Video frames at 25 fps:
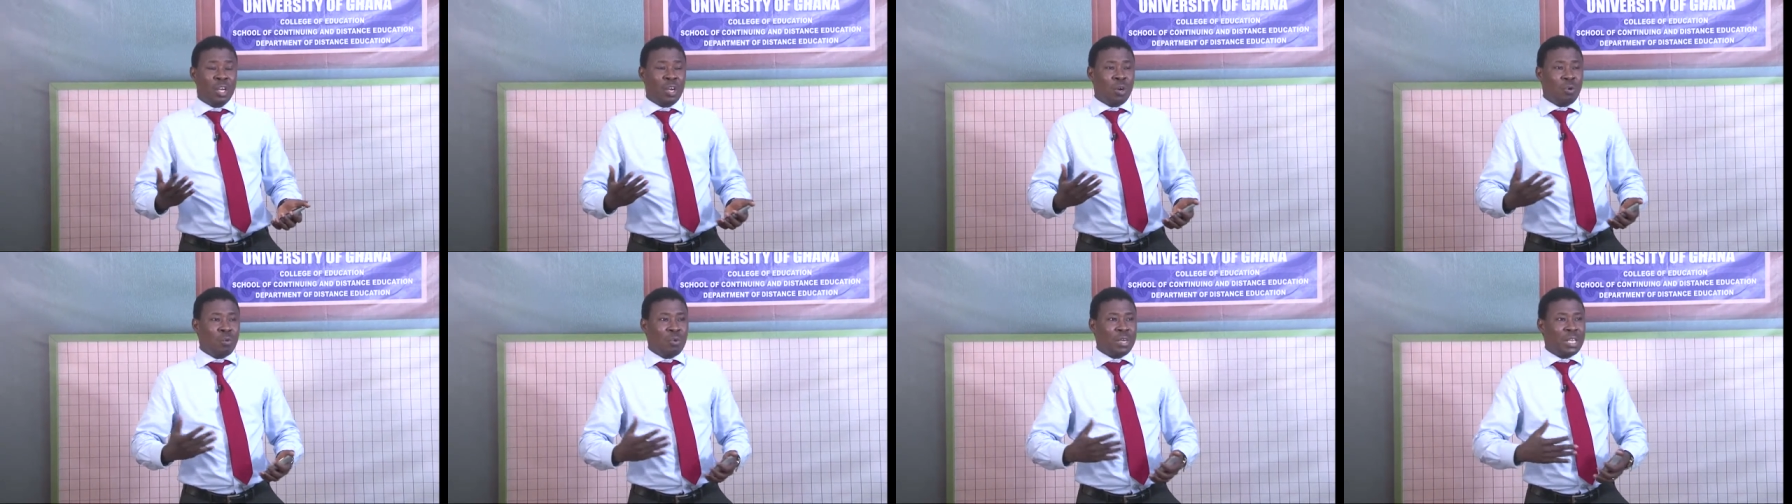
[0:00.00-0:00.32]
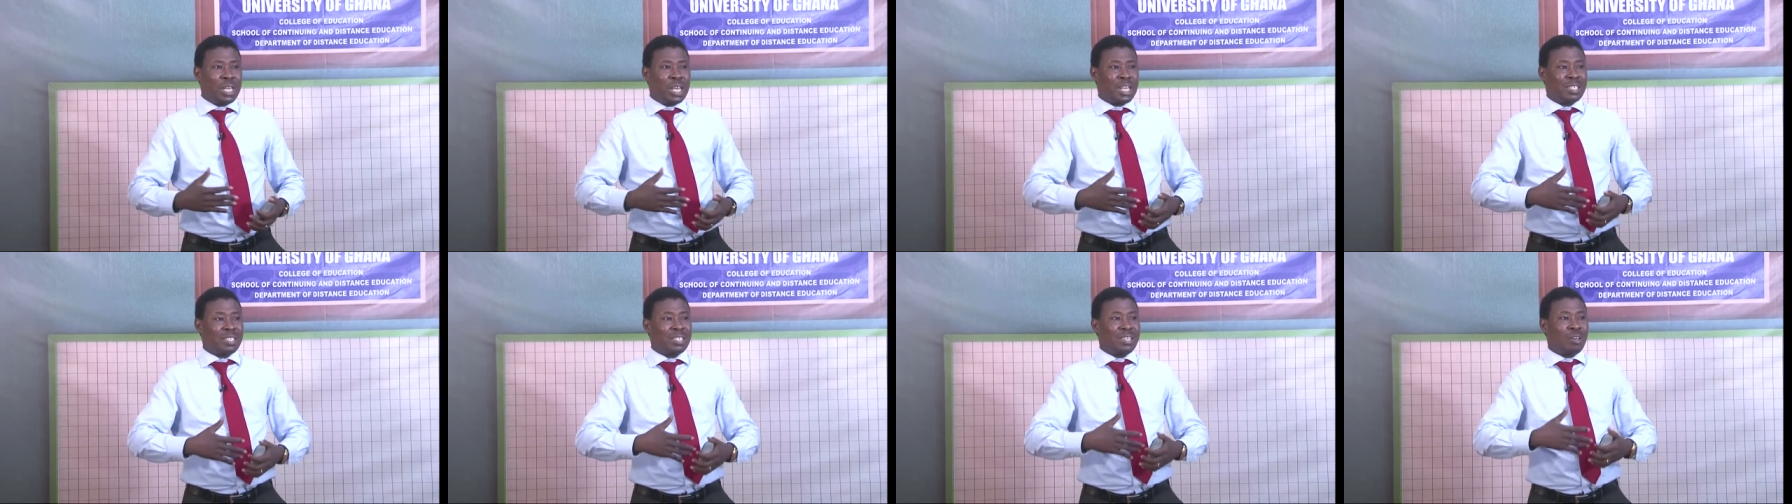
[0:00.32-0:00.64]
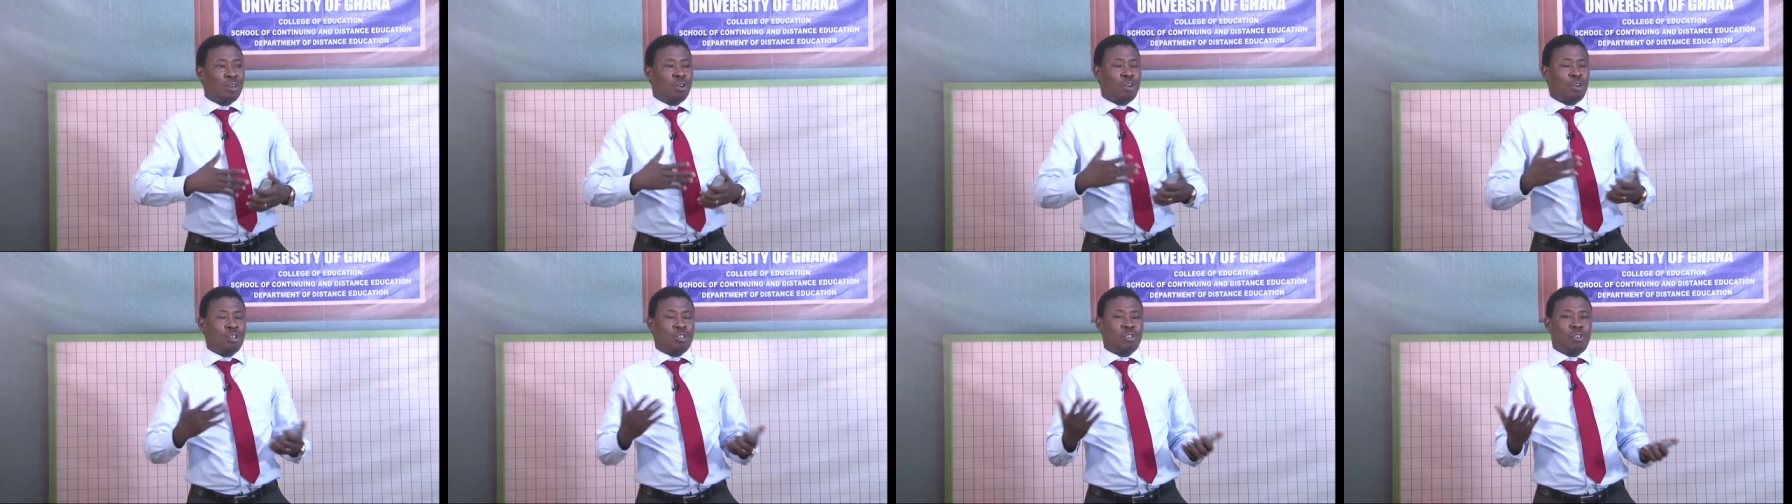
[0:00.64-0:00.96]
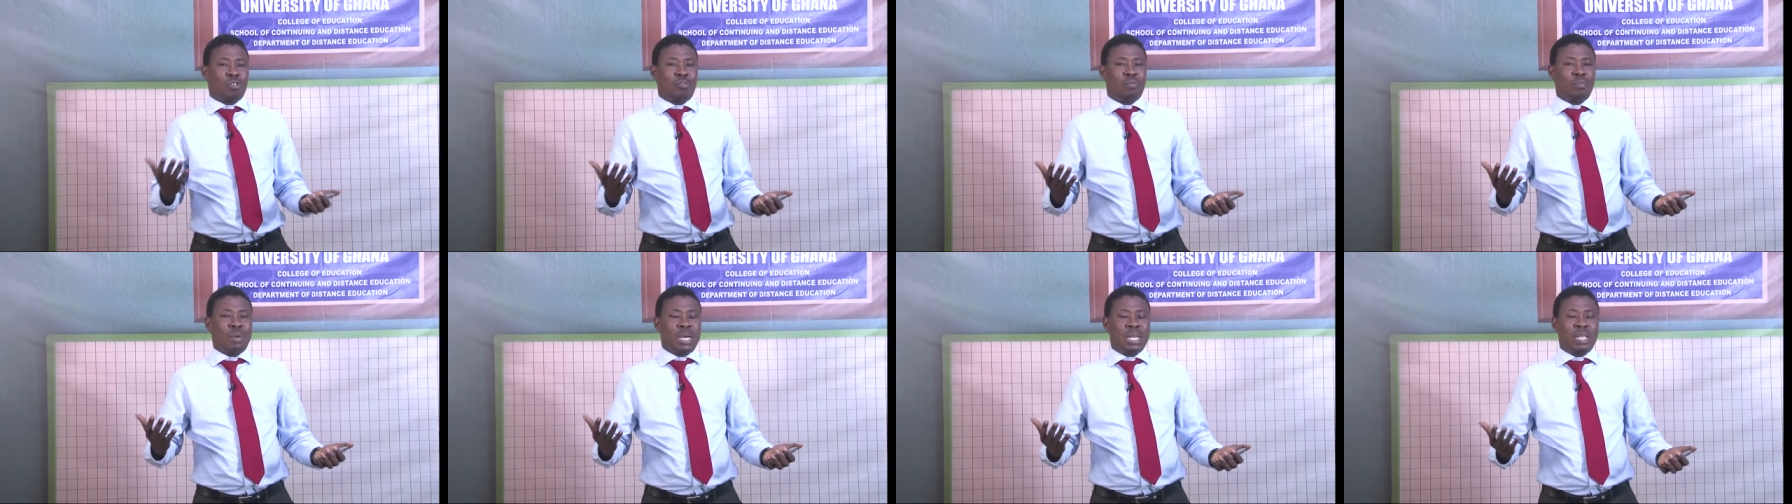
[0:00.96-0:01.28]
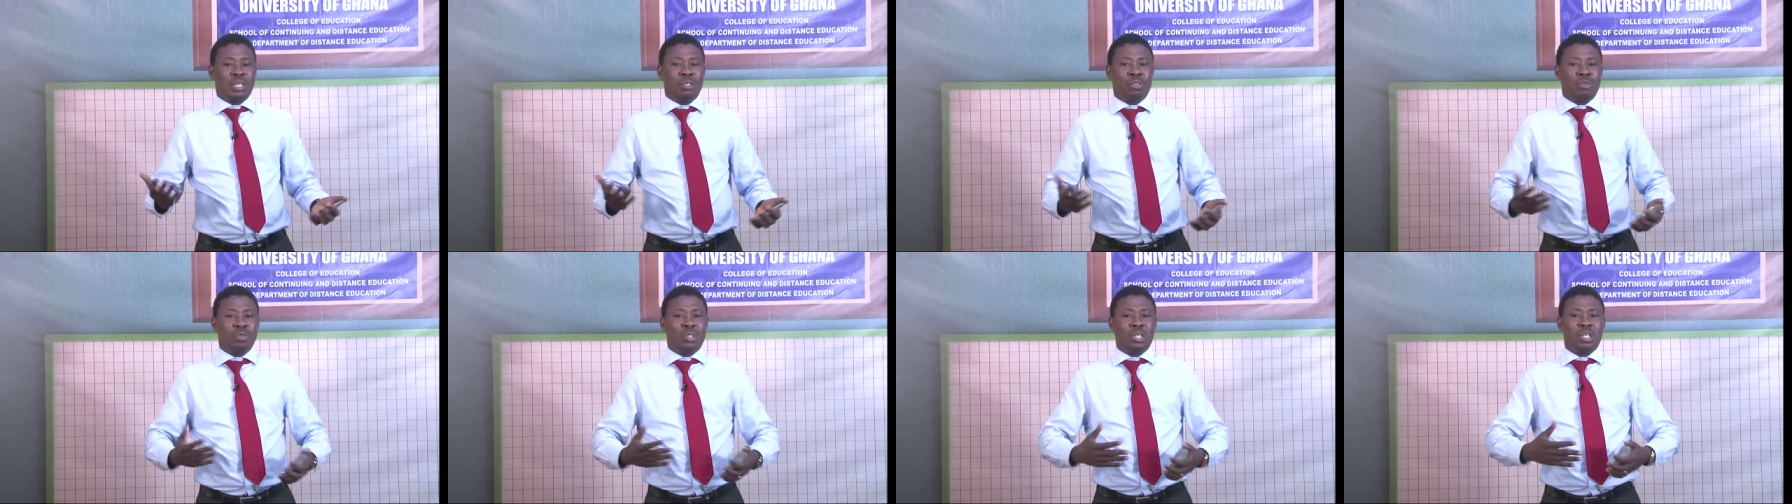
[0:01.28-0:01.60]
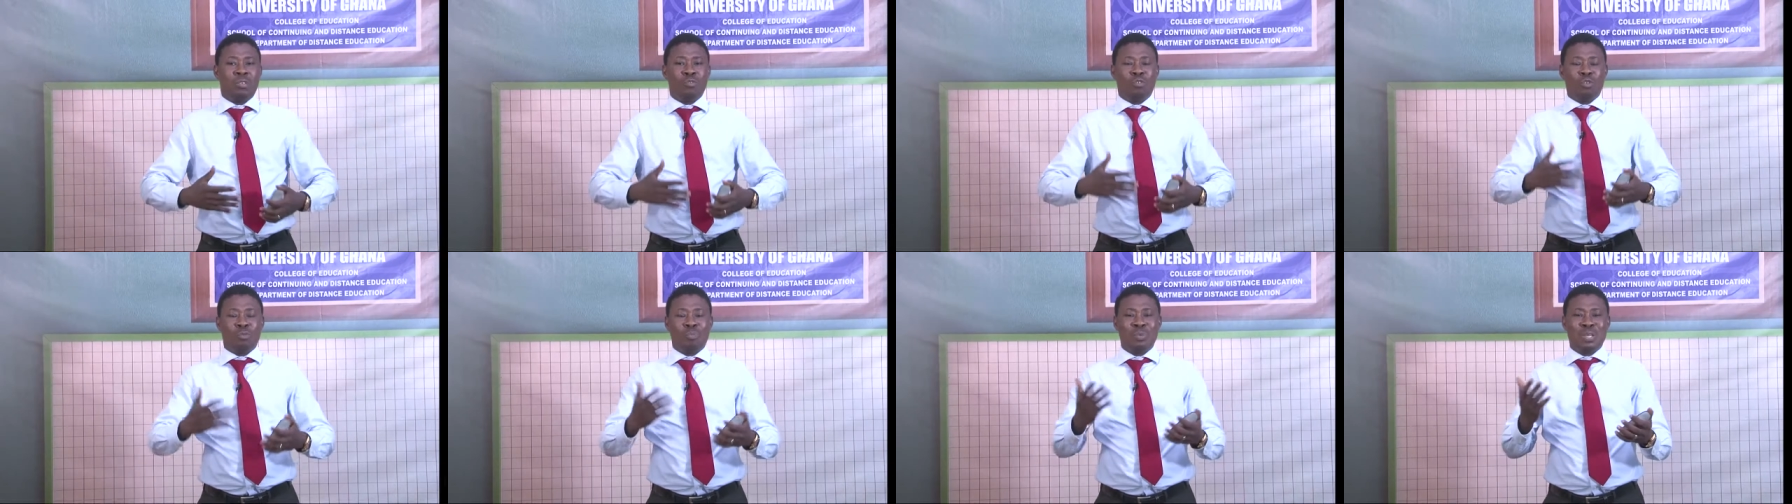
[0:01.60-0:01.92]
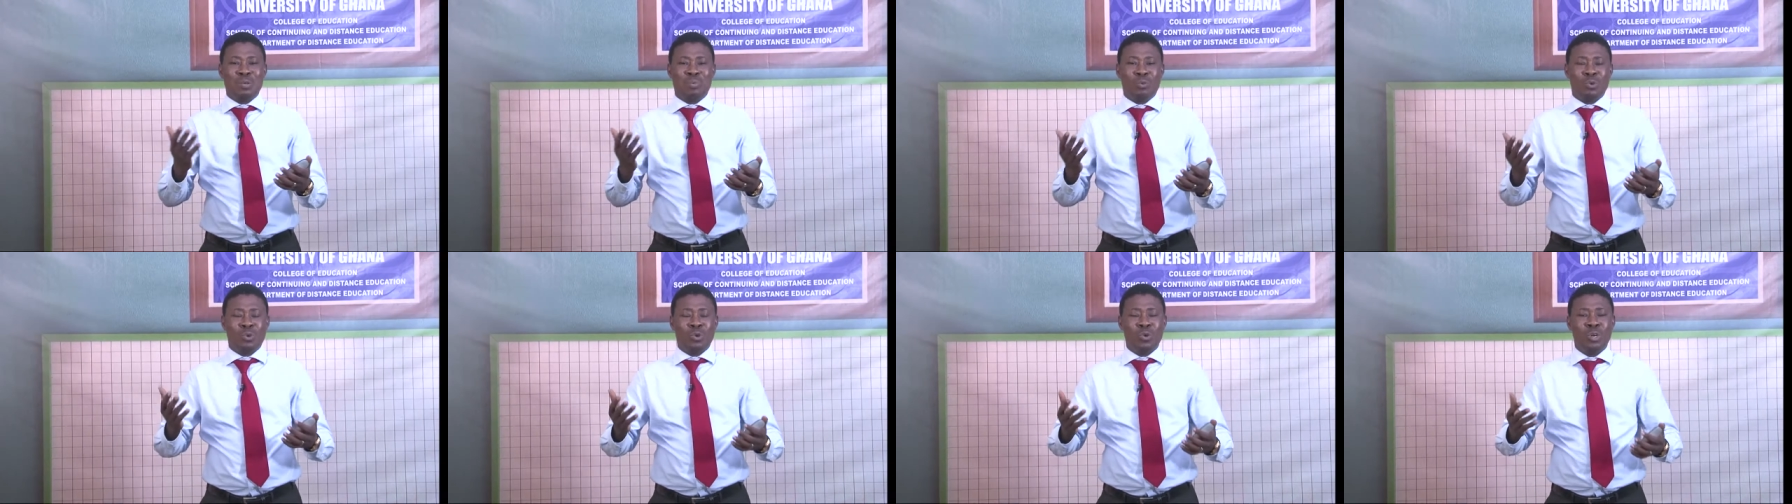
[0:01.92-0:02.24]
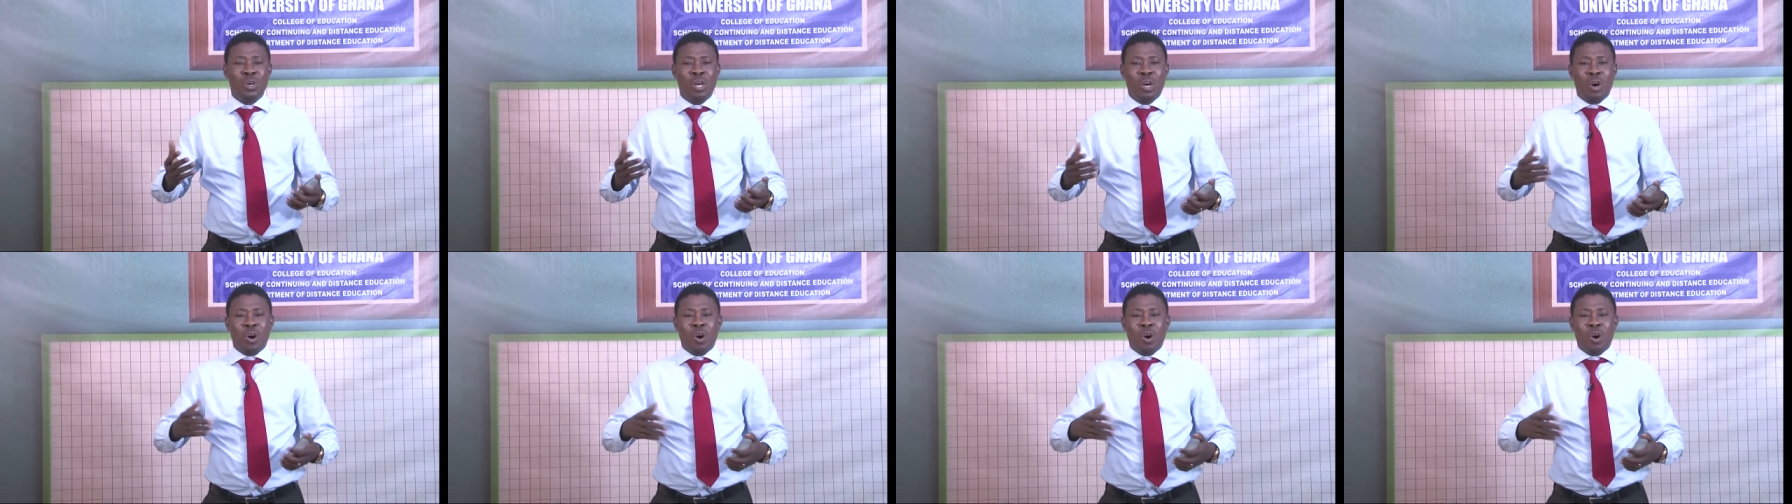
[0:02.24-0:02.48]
which has a lot of money to give to people